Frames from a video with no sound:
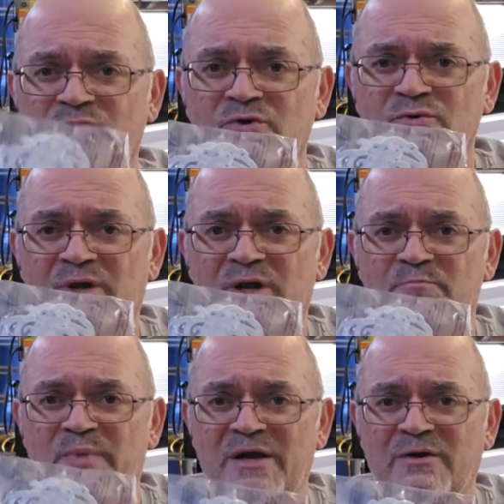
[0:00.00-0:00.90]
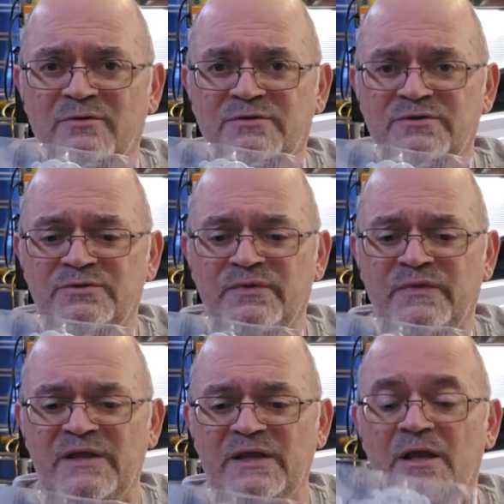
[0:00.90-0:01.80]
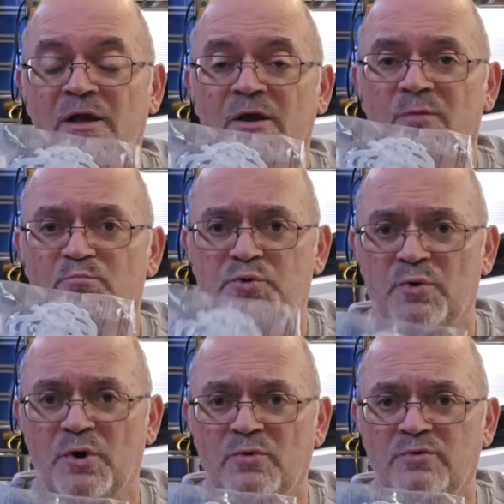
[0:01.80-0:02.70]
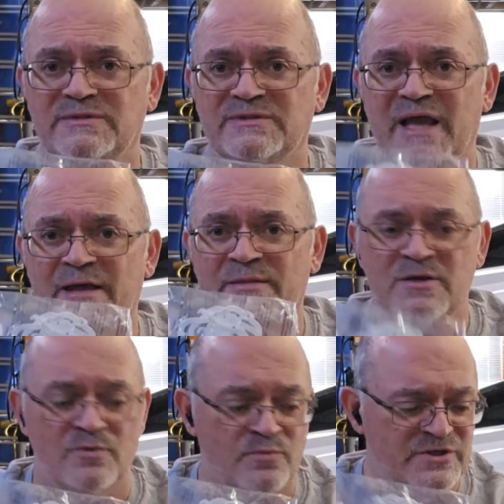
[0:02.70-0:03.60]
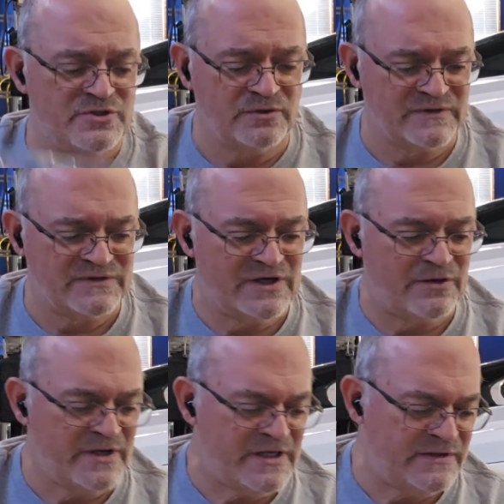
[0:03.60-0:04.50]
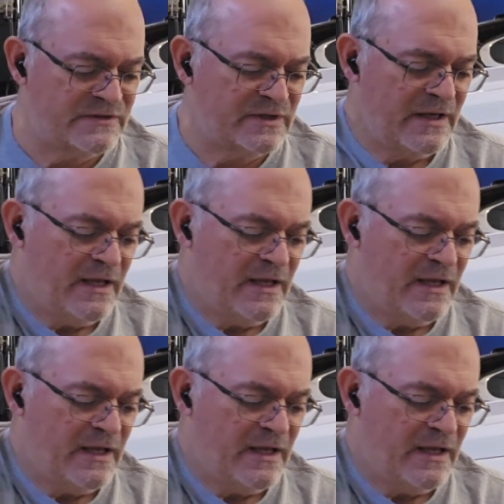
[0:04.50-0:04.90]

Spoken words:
new compared to the pros and the original series.